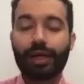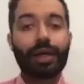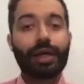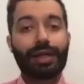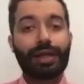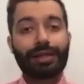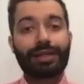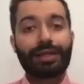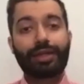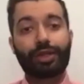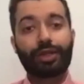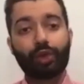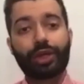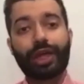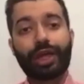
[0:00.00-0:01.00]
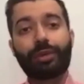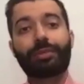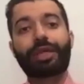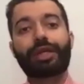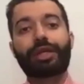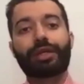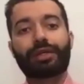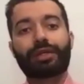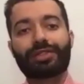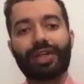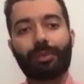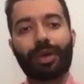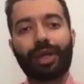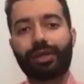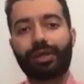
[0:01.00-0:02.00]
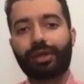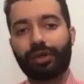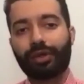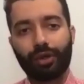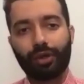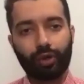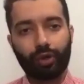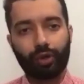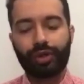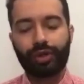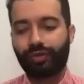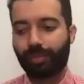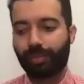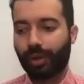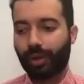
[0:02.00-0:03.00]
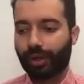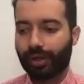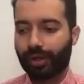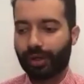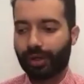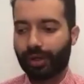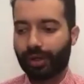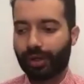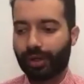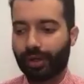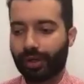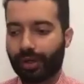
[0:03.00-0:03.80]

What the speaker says: they too can be segmented into two different buckets.